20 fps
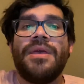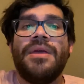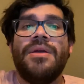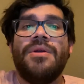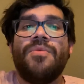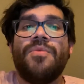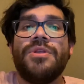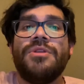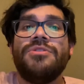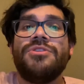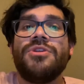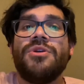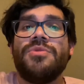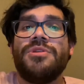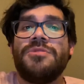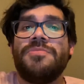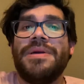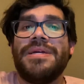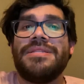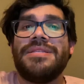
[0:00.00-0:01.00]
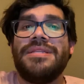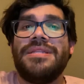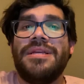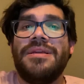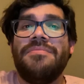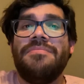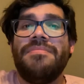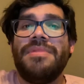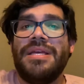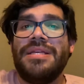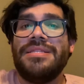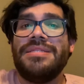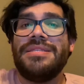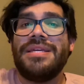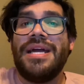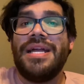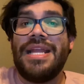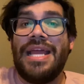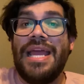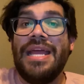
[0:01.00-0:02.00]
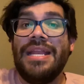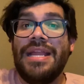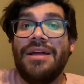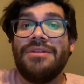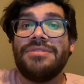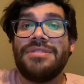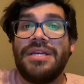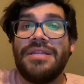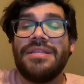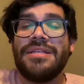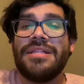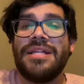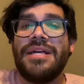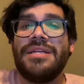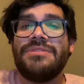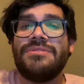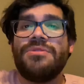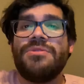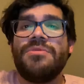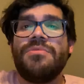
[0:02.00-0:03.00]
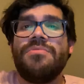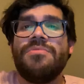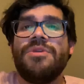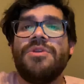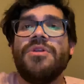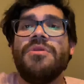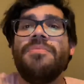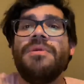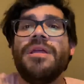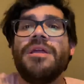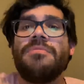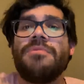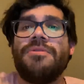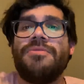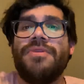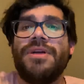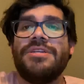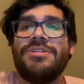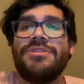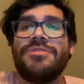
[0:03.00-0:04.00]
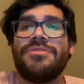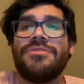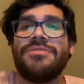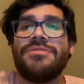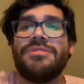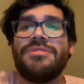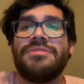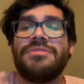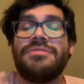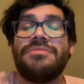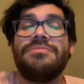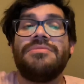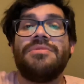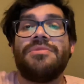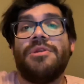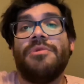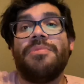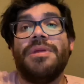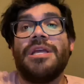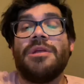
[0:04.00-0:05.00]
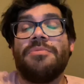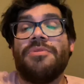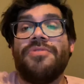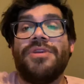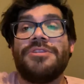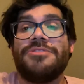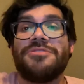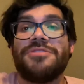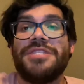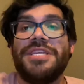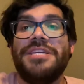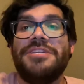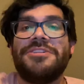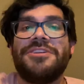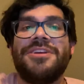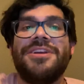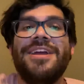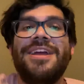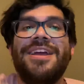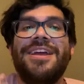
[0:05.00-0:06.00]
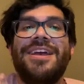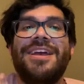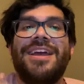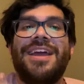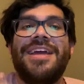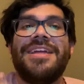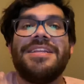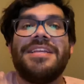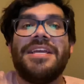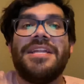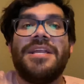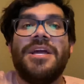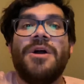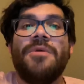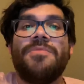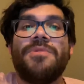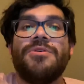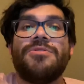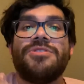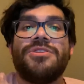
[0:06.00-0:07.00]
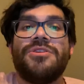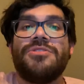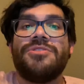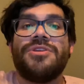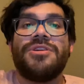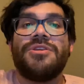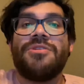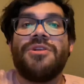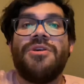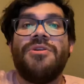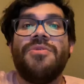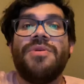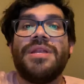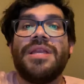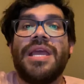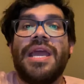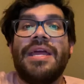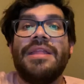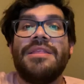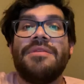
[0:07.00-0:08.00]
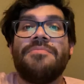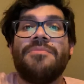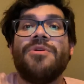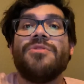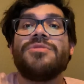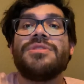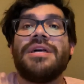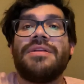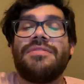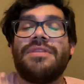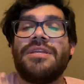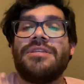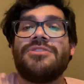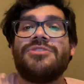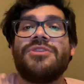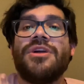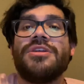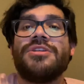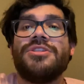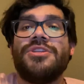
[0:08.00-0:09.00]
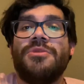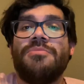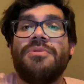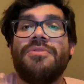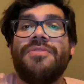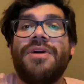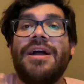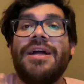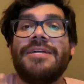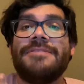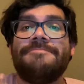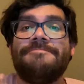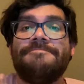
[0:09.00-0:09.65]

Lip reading: When you show respect to them inside and outside the classroom, you're being a professional. You're being a professional teacher and can help those children grow and gain the most out of the instruction you provide.